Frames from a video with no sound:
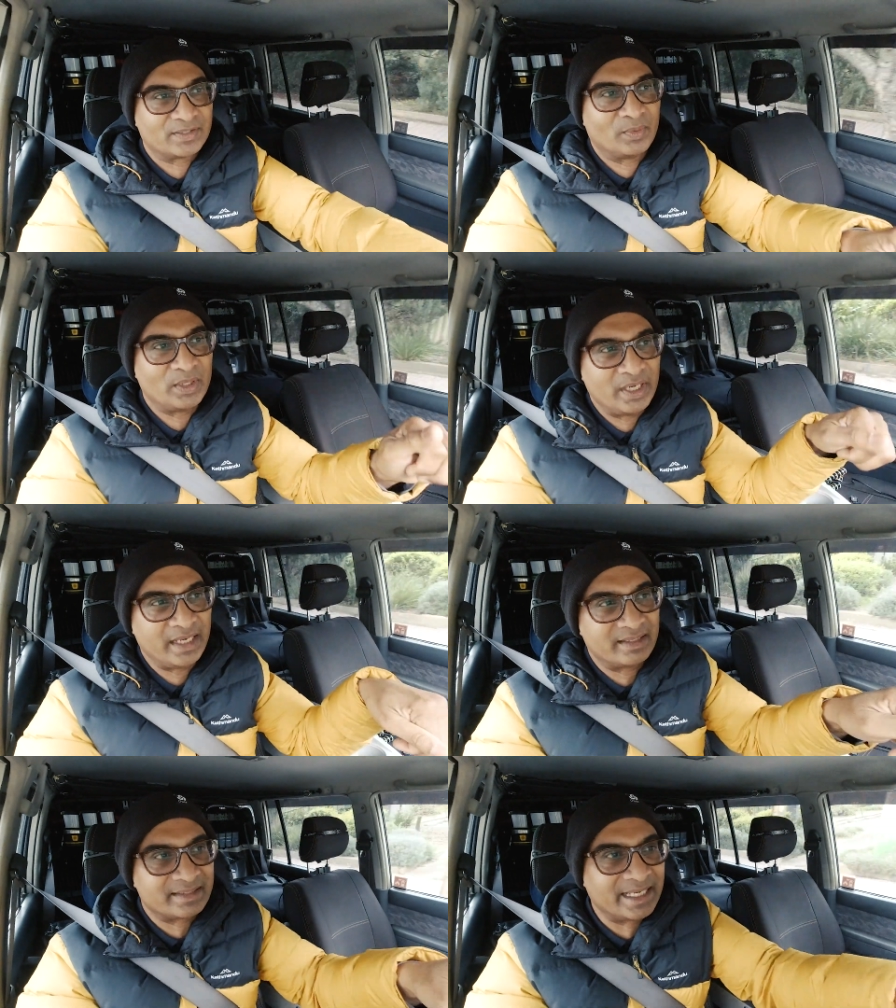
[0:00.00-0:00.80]
So when you
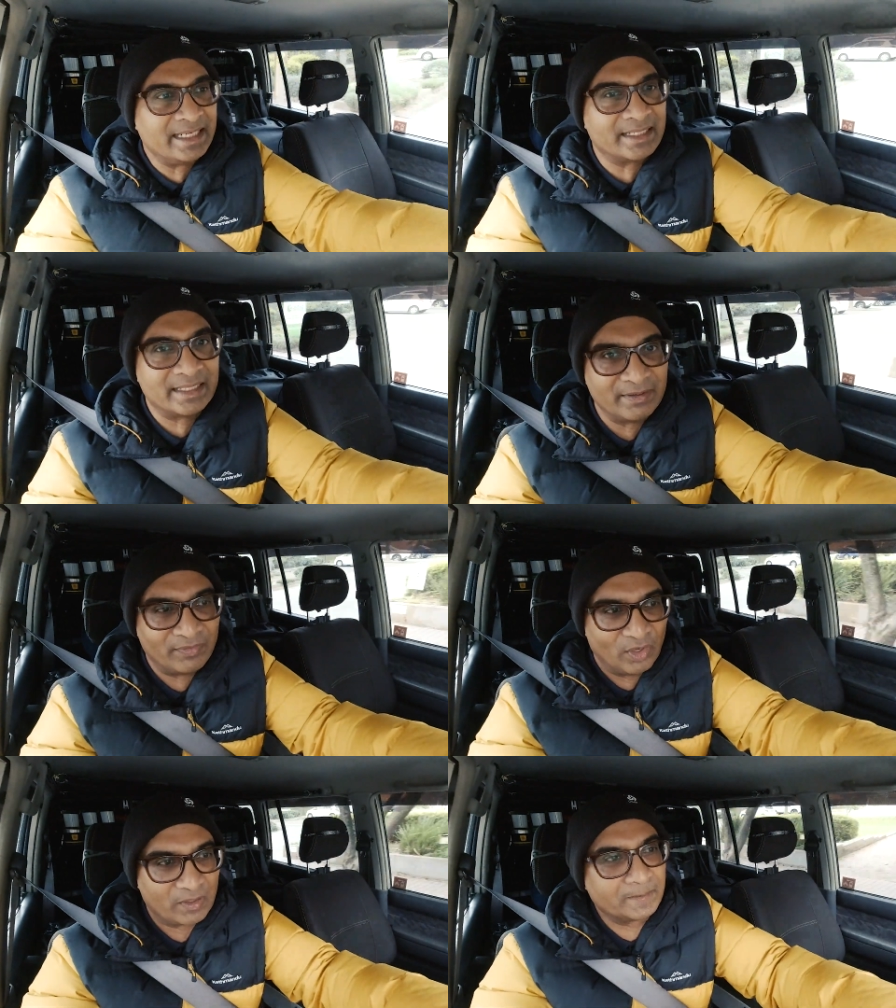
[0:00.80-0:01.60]
hit the center
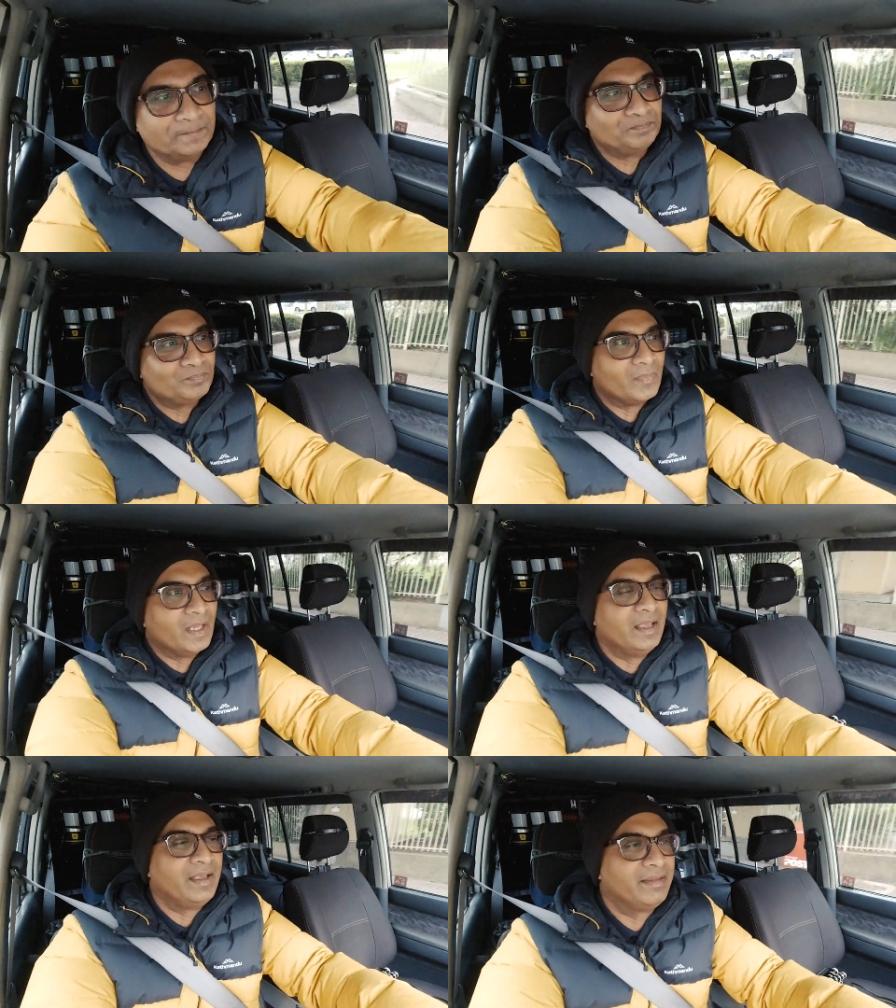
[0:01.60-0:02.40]
diff lock,
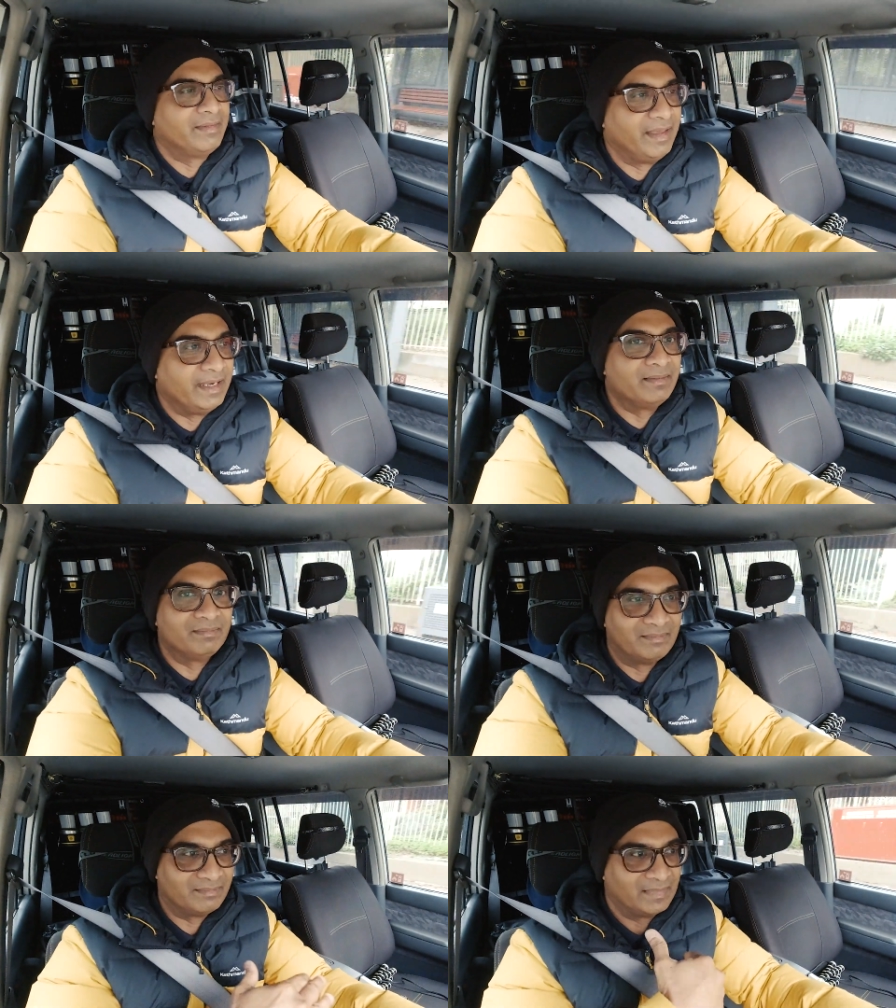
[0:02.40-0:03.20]
then
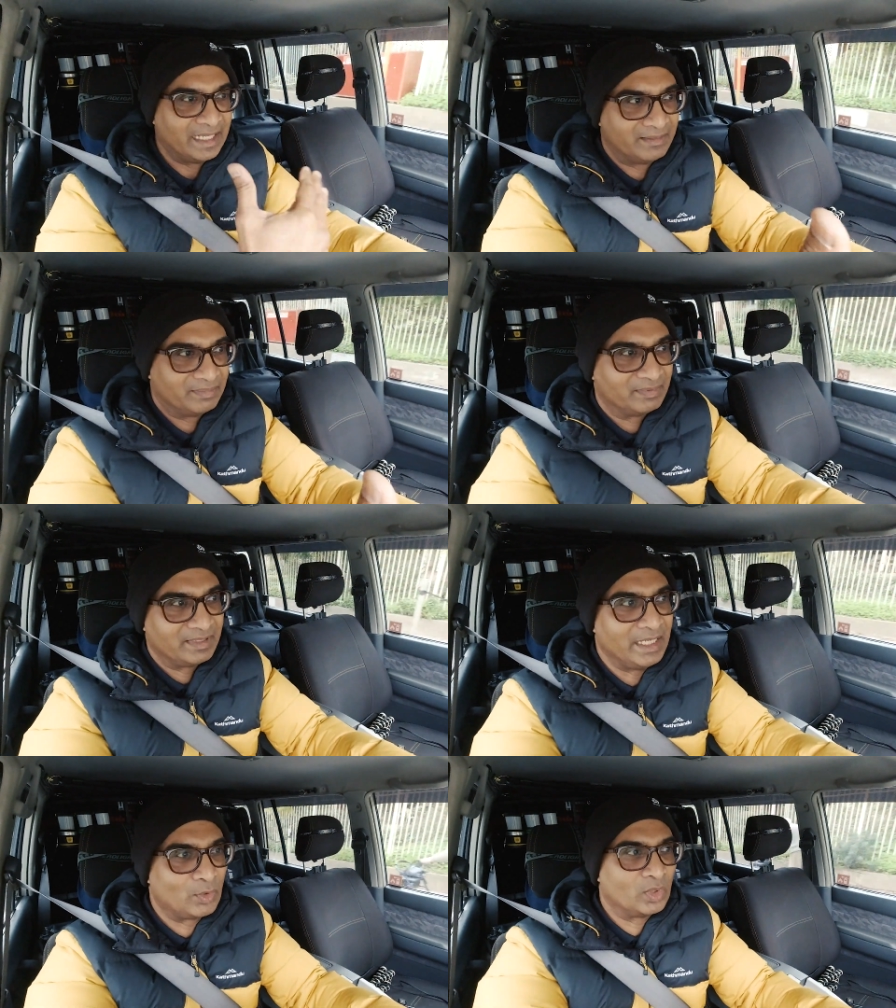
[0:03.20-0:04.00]
that
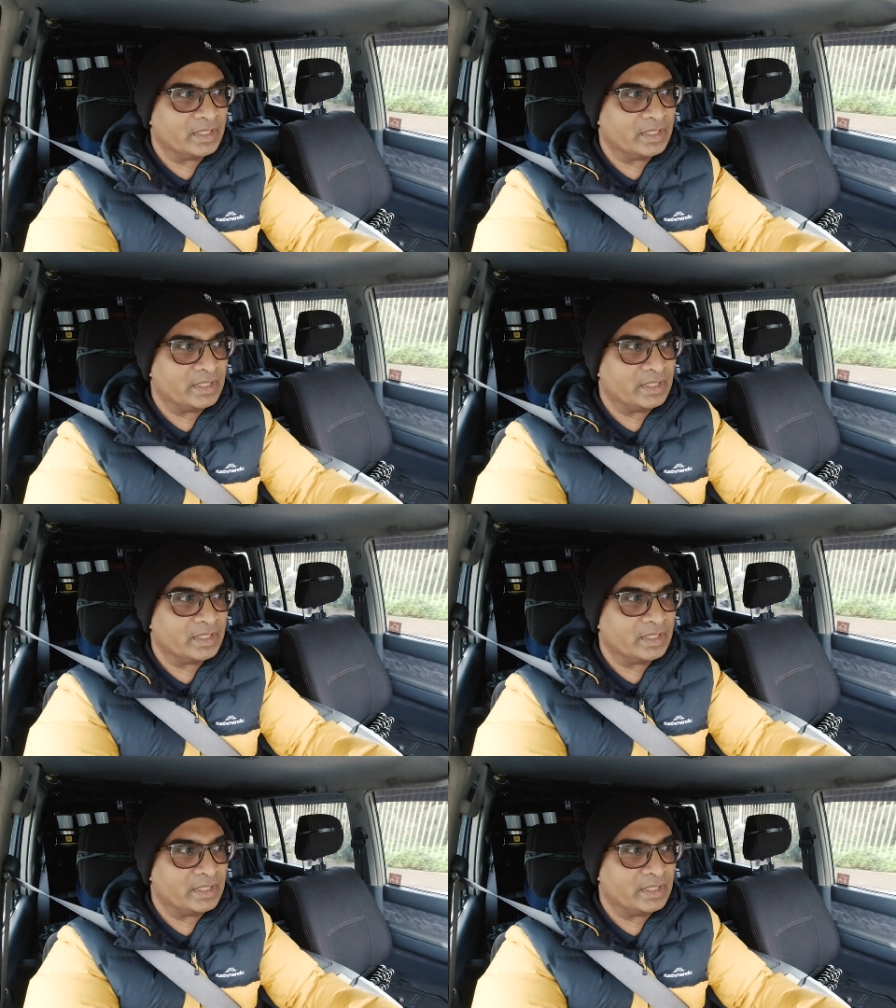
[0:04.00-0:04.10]
equal